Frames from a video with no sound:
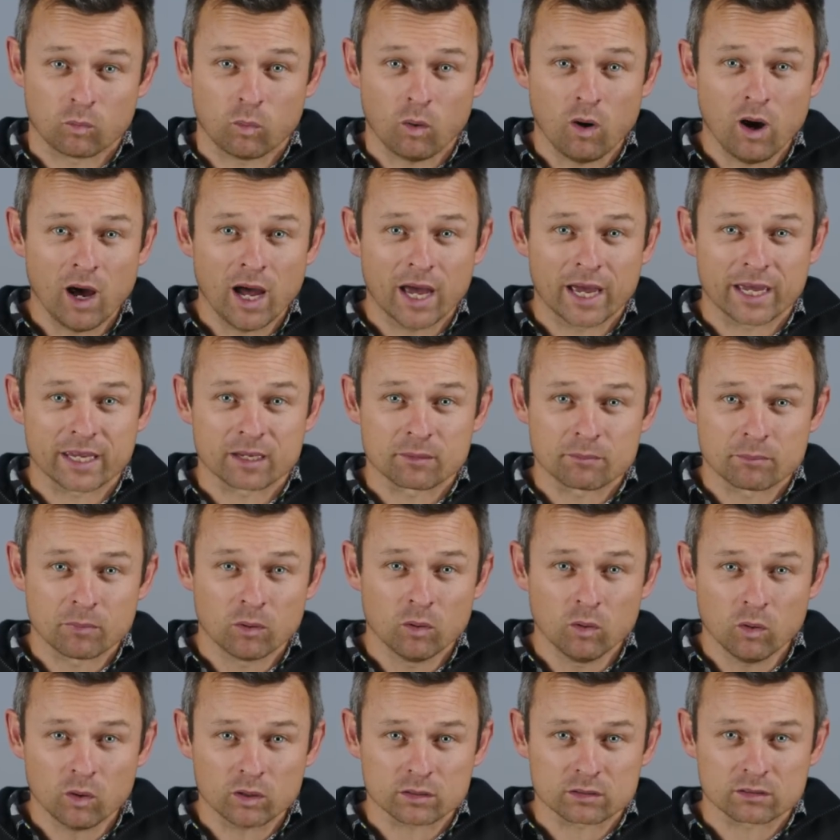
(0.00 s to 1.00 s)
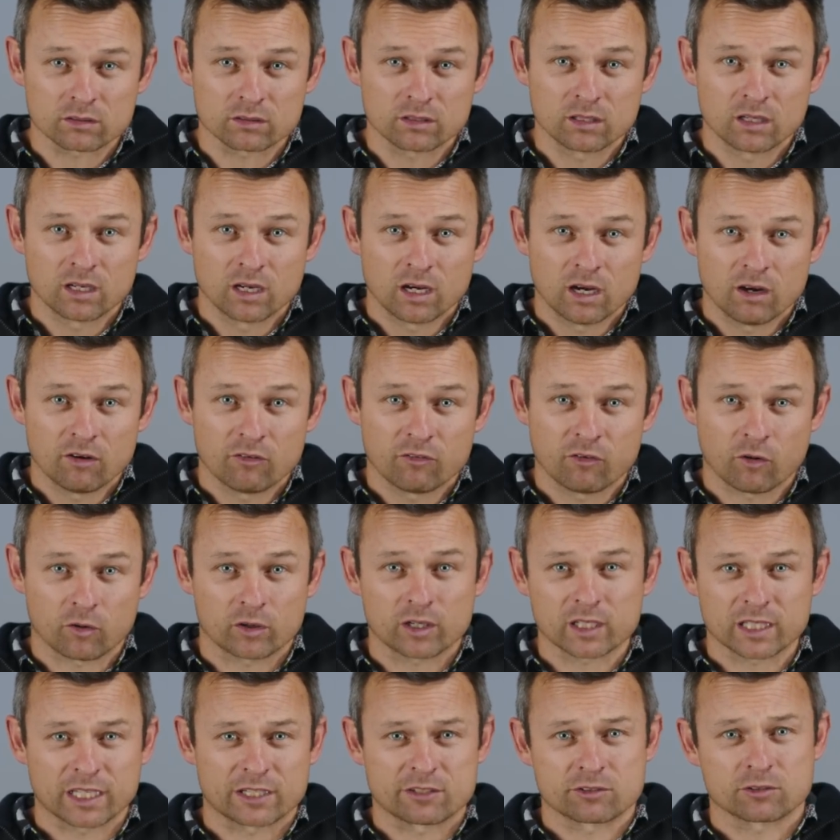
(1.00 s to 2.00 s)
wire important for
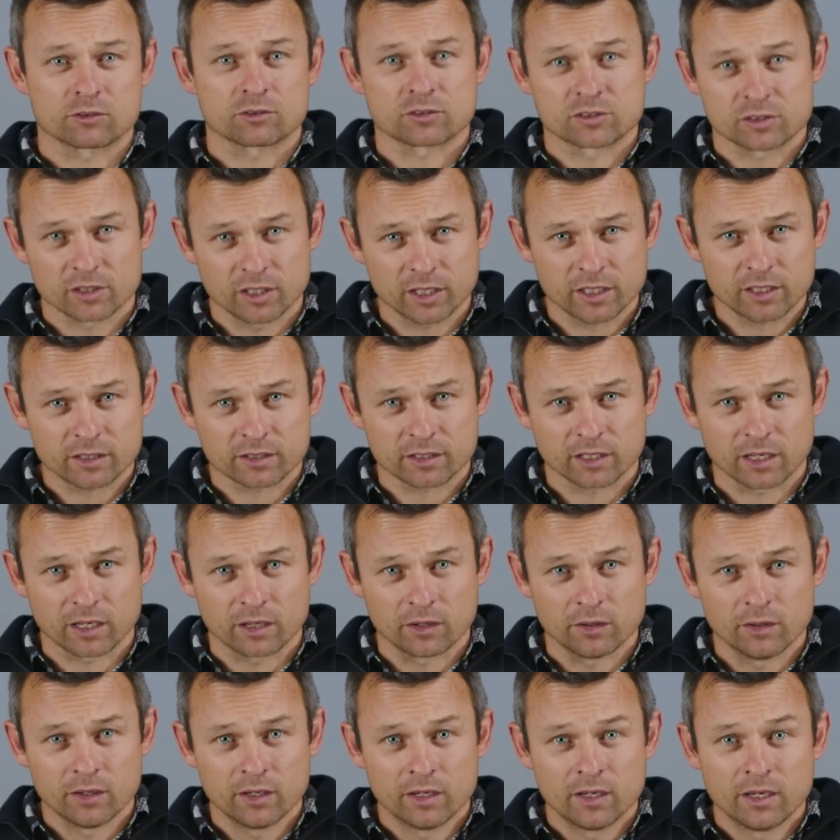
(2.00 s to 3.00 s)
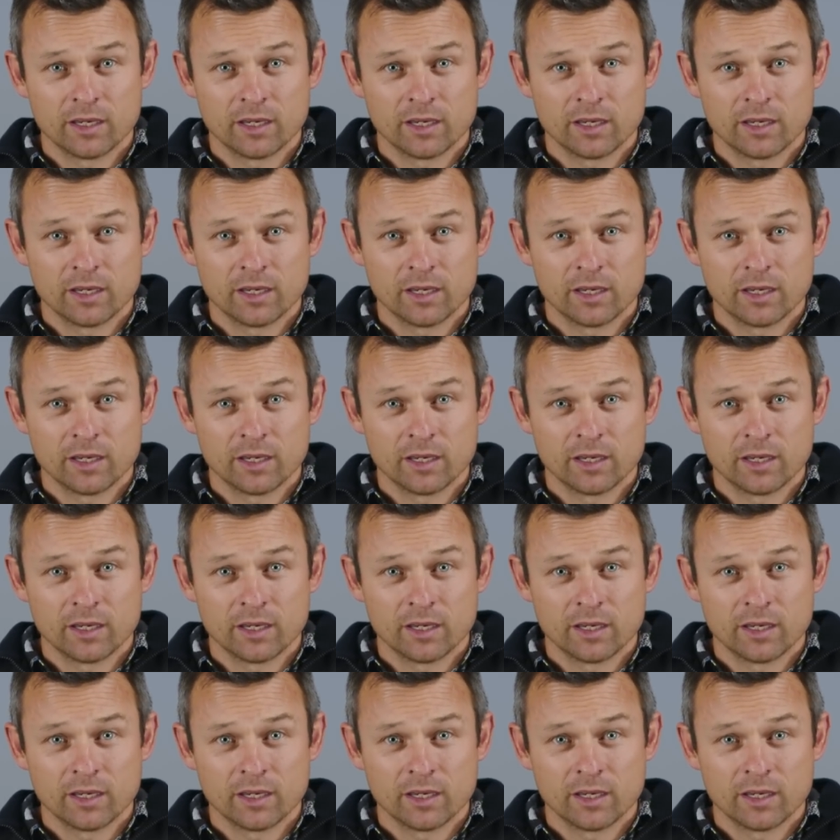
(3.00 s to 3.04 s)
an electrical circuit though?